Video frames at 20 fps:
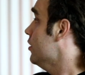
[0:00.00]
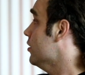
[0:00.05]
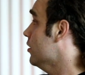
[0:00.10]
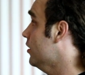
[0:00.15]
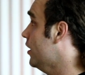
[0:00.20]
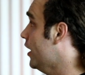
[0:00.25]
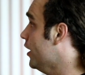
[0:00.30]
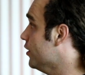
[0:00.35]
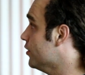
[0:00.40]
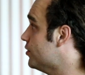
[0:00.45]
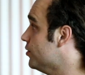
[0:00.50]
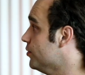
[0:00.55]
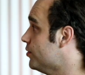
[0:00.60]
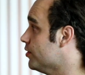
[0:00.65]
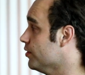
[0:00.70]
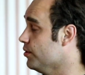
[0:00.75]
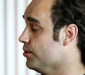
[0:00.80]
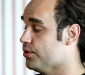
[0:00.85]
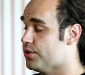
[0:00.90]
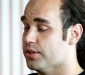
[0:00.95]
So layer 2
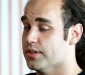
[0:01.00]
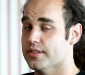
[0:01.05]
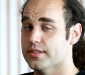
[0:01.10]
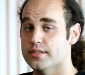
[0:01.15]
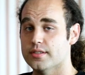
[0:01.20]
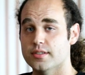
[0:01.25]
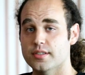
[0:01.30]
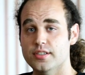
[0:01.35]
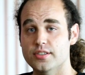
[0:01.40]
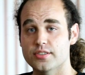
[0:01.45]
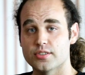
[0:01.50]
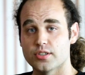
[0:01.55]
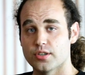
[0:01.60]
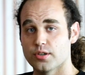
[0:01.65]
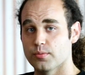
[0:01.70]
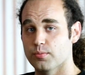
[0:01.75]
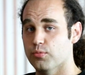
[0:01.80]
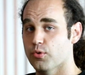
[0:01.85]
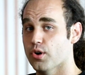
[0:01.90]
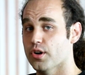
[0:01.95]
solutions, these
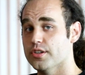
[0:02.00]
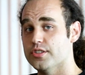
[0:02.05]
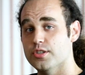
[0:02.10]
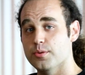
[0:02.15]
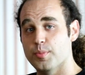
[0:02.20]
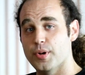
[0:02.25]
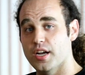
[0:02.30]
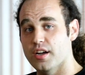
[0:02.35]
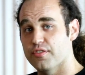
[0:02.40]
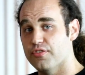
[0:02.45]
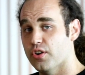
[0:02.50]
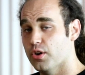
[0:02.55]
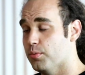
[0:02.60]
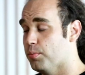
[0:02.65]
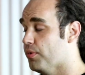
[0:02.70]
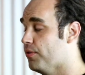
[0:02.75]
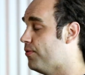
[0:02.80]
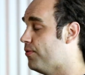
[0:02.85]
are words you may have heard